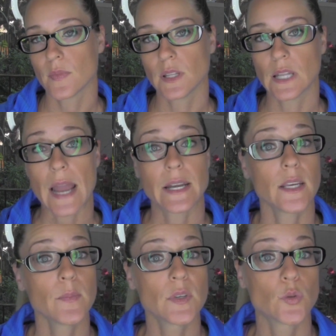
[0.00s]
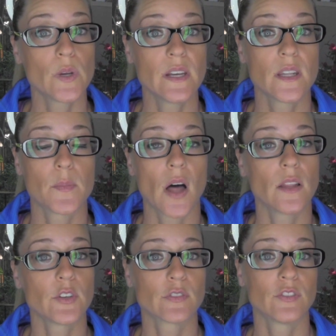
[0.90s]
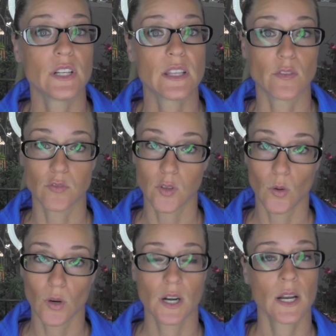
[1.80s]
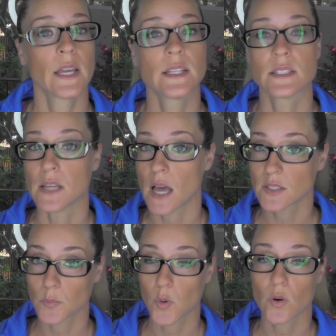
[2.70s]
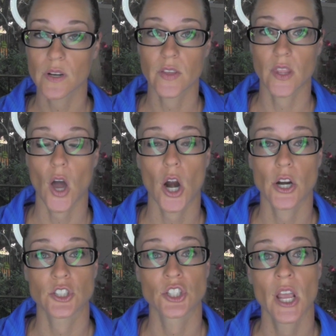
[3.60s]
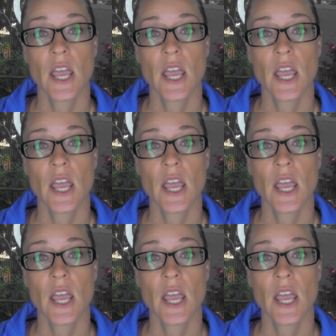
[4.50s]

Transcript: lining between the ball of your foot and the floor. It's not supportive in the arch.